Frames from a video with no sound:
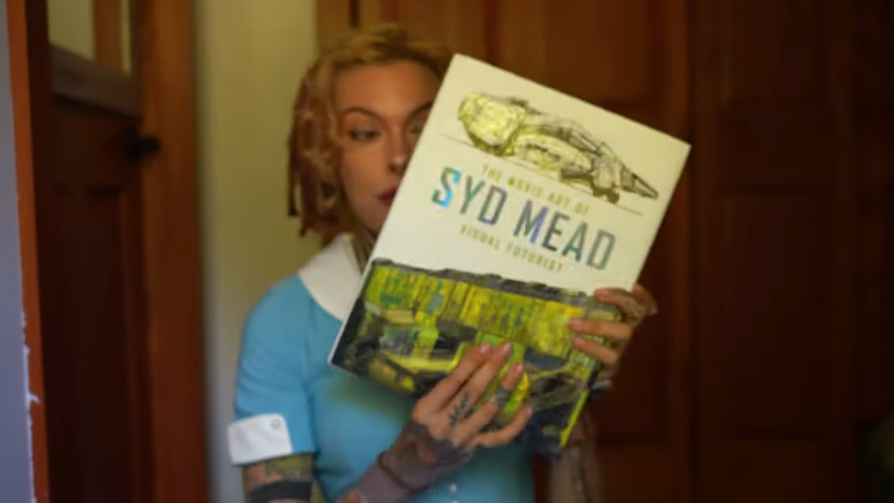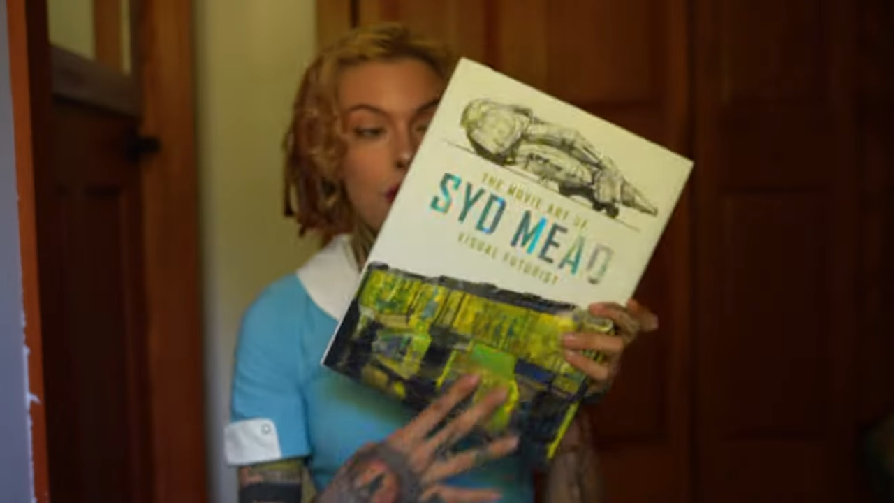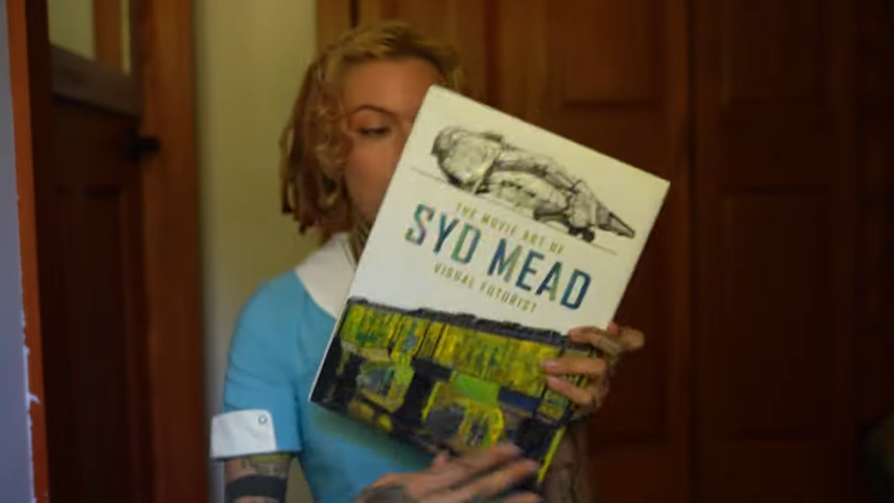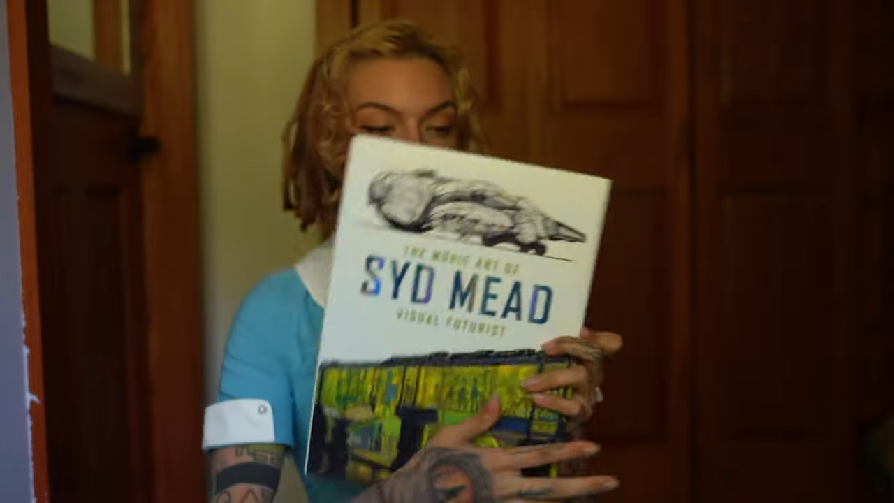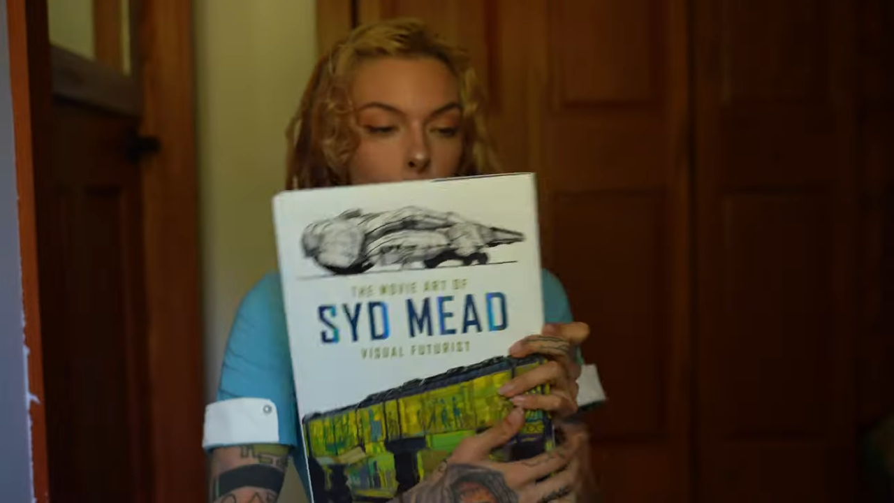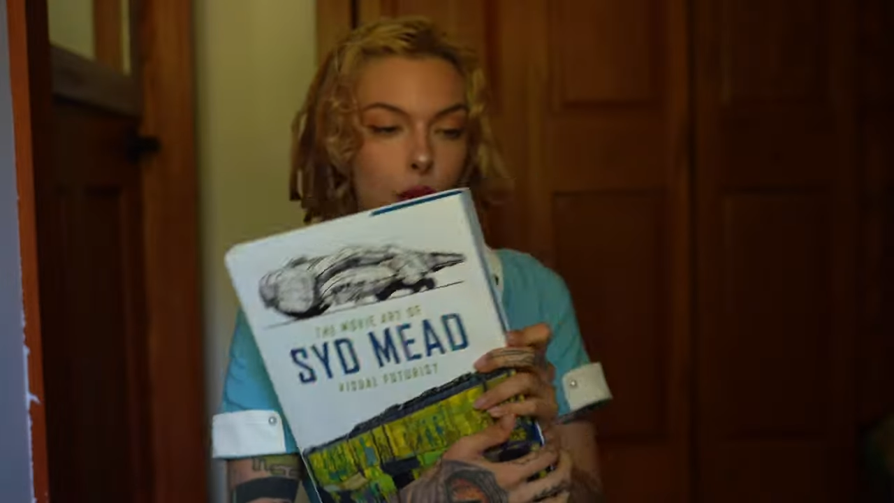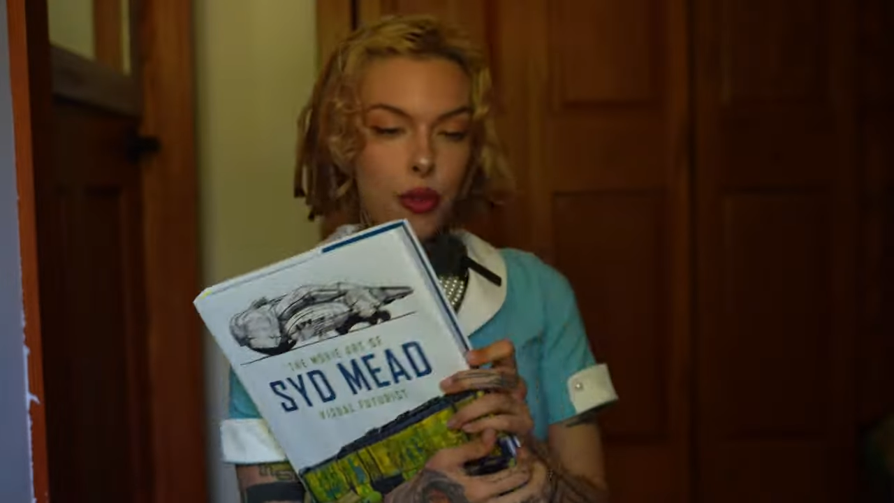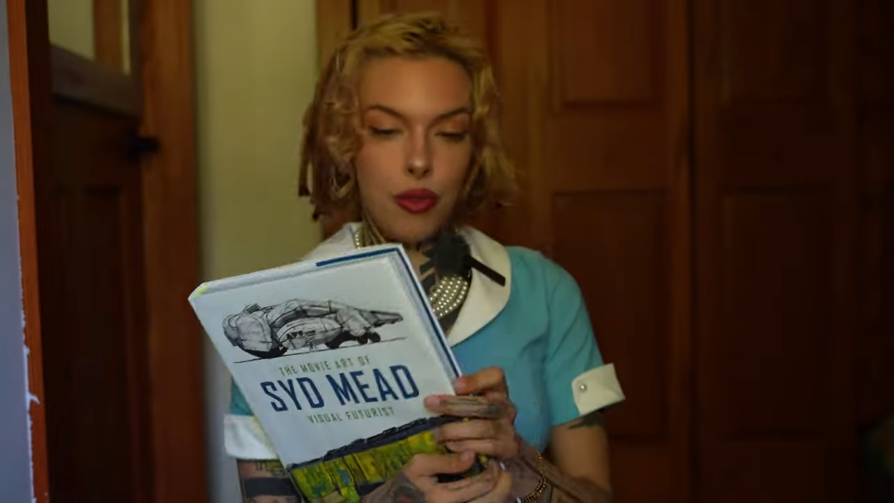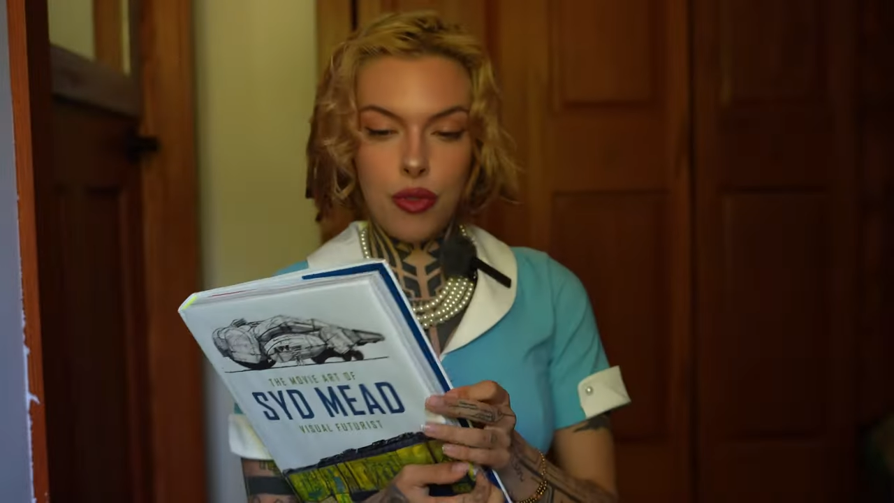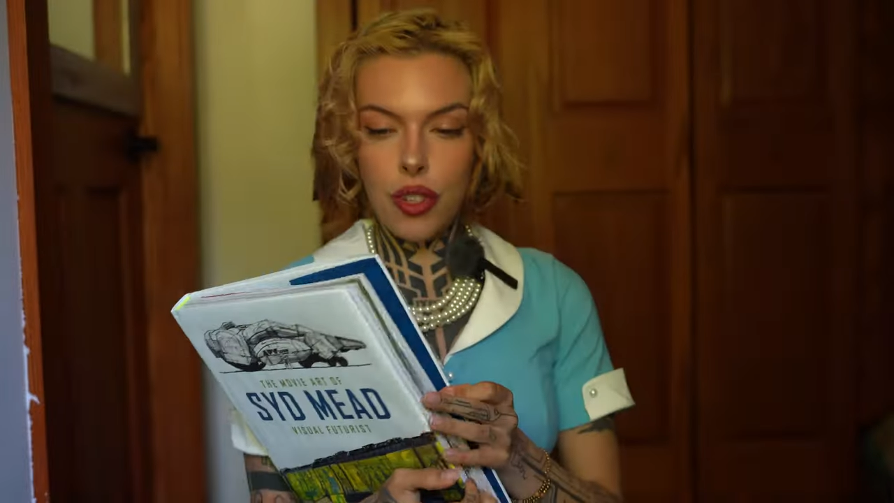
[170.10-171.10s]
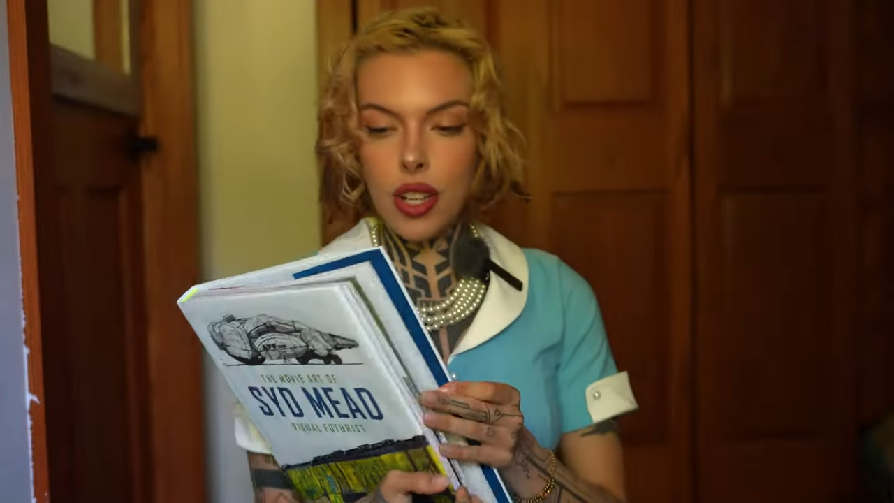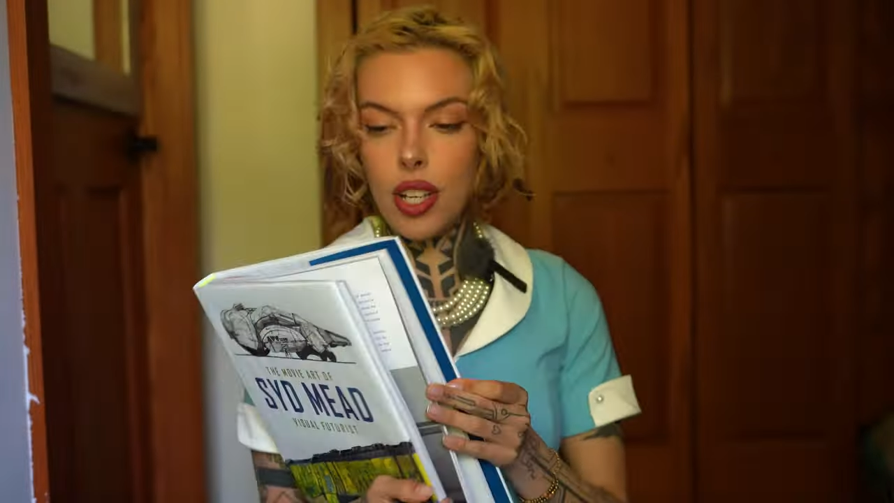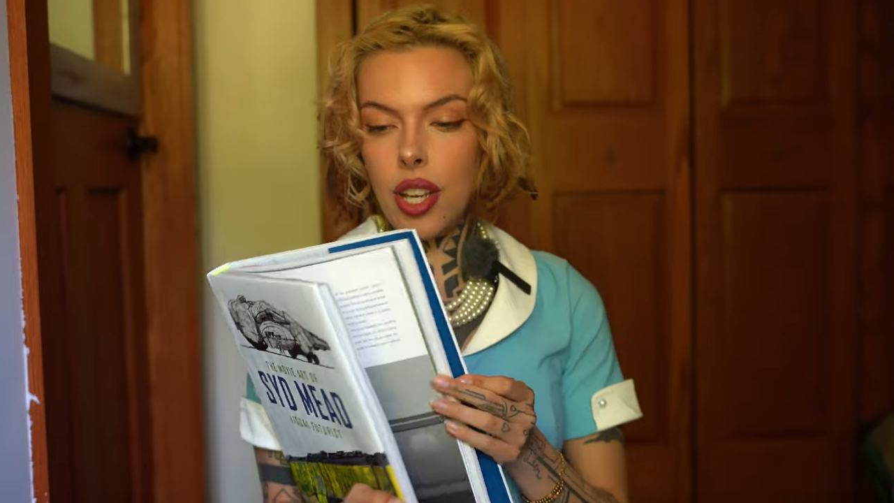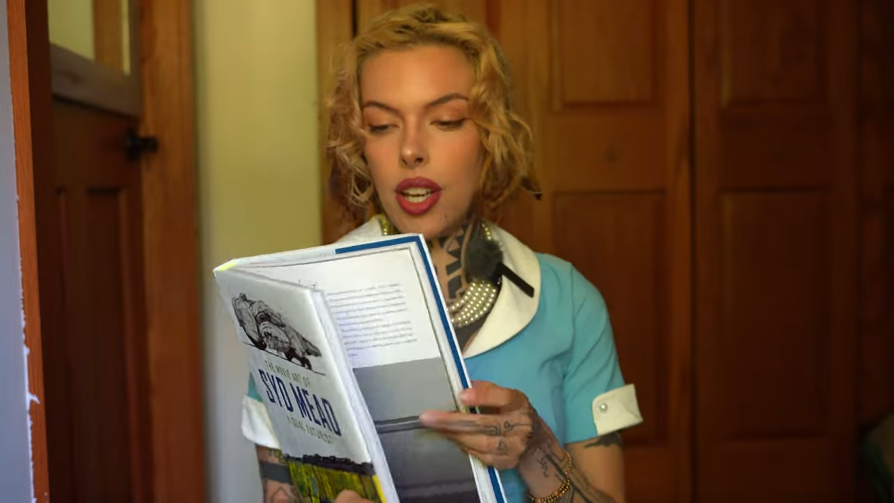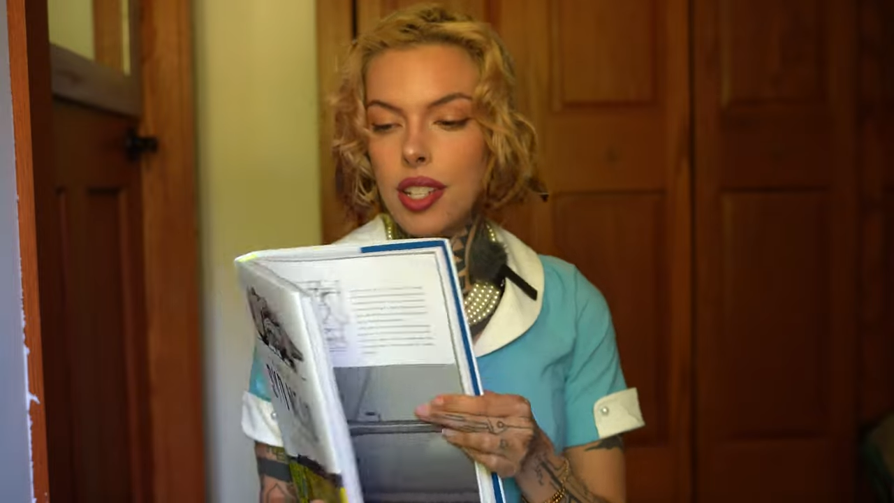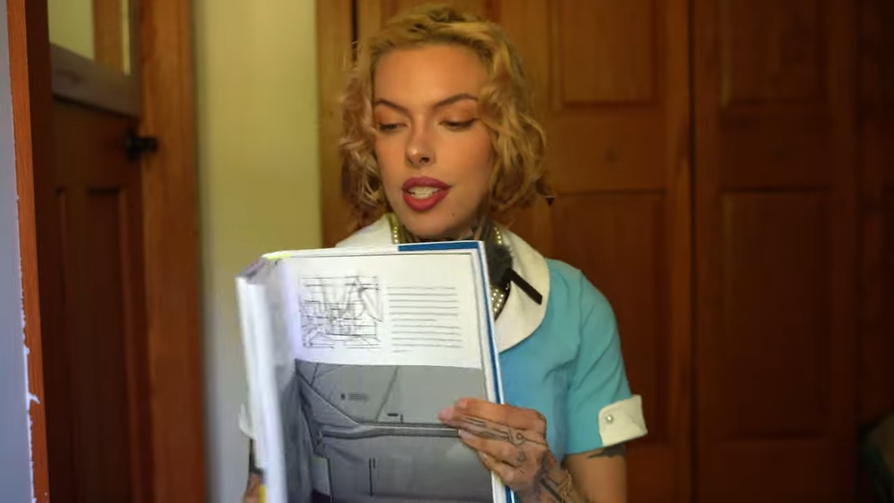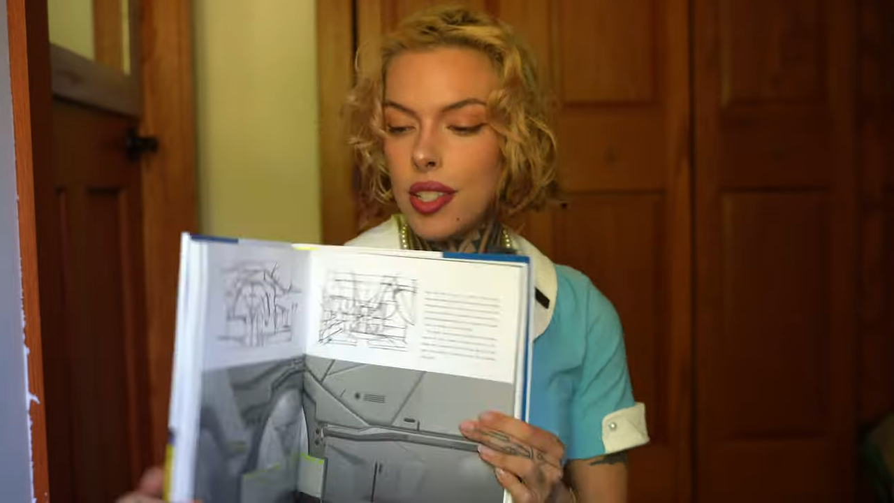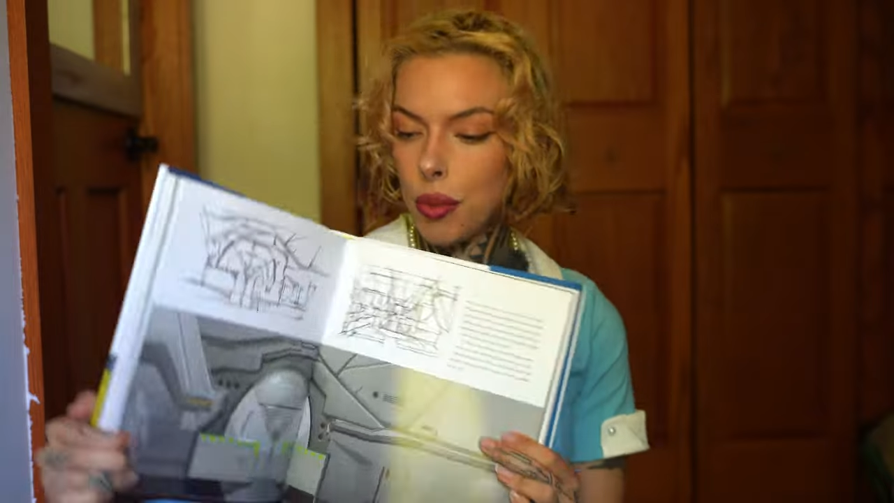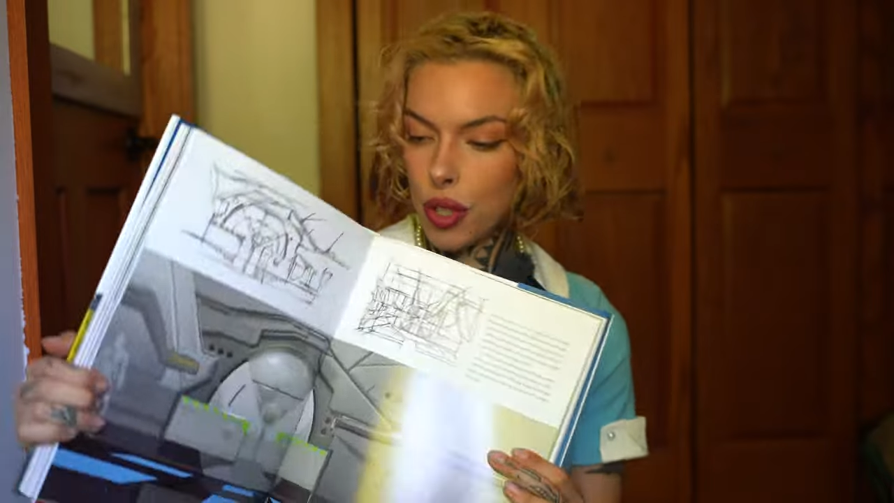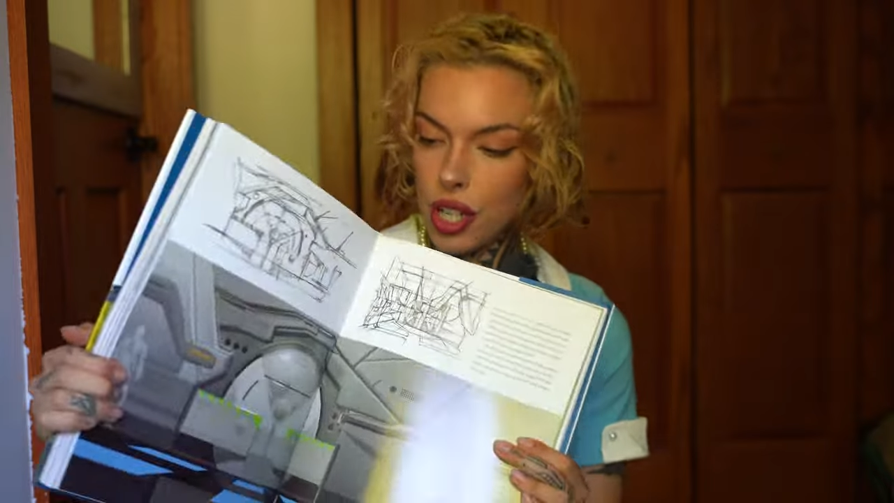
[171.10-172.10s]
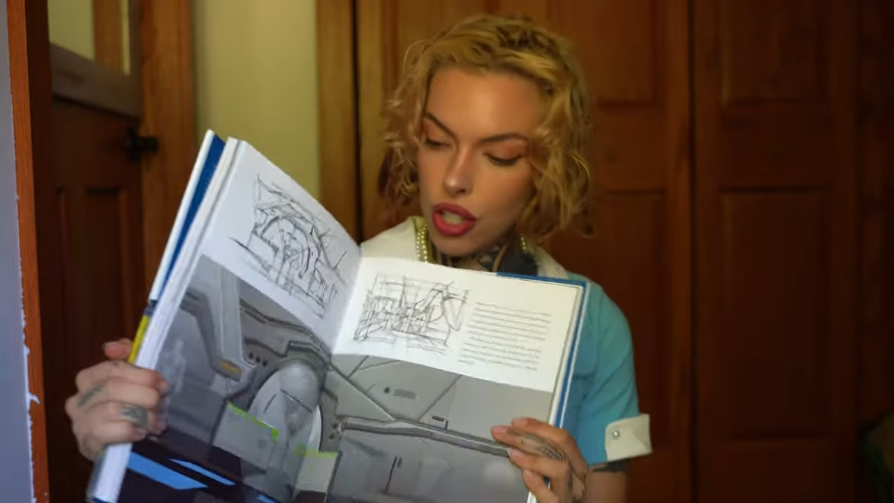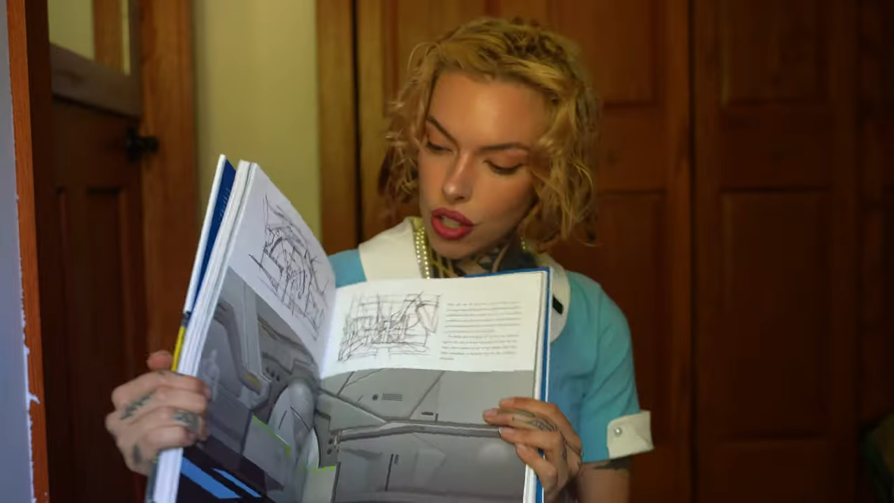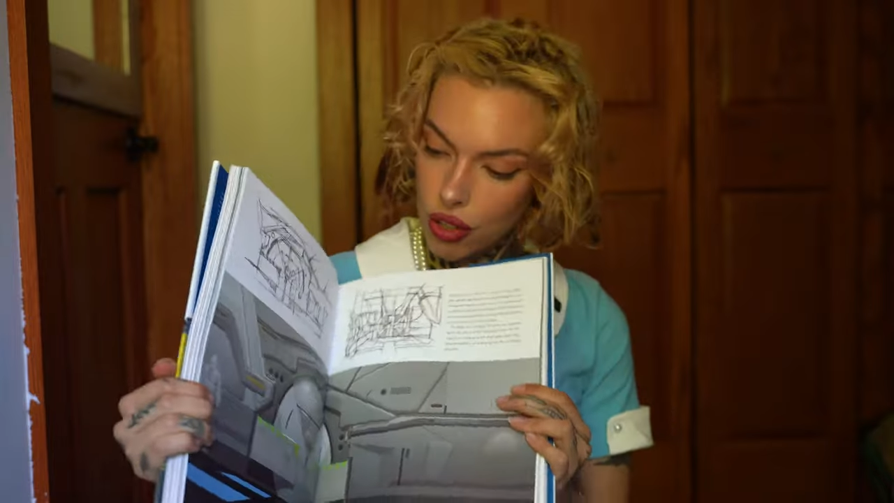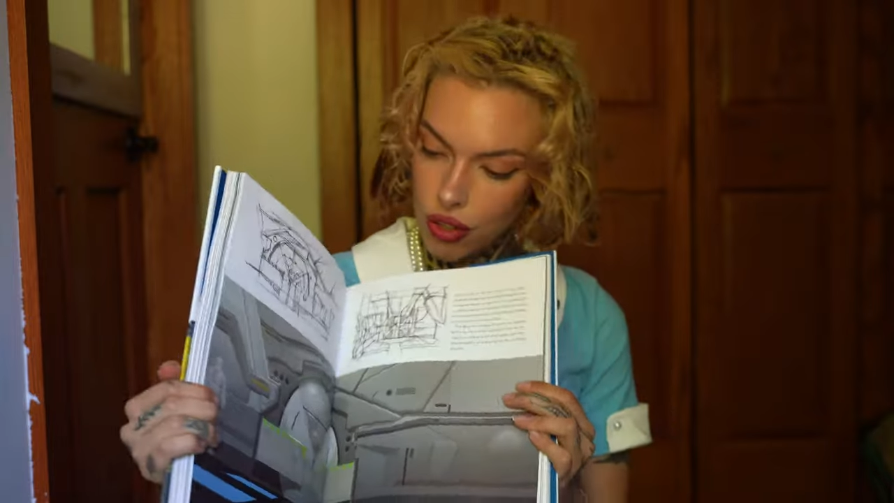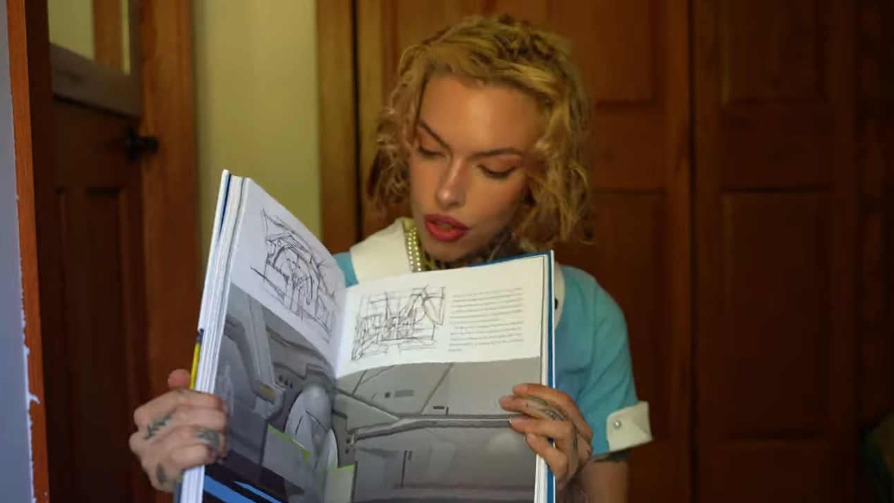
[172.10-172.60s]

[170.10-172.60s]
very cool, very inspirational.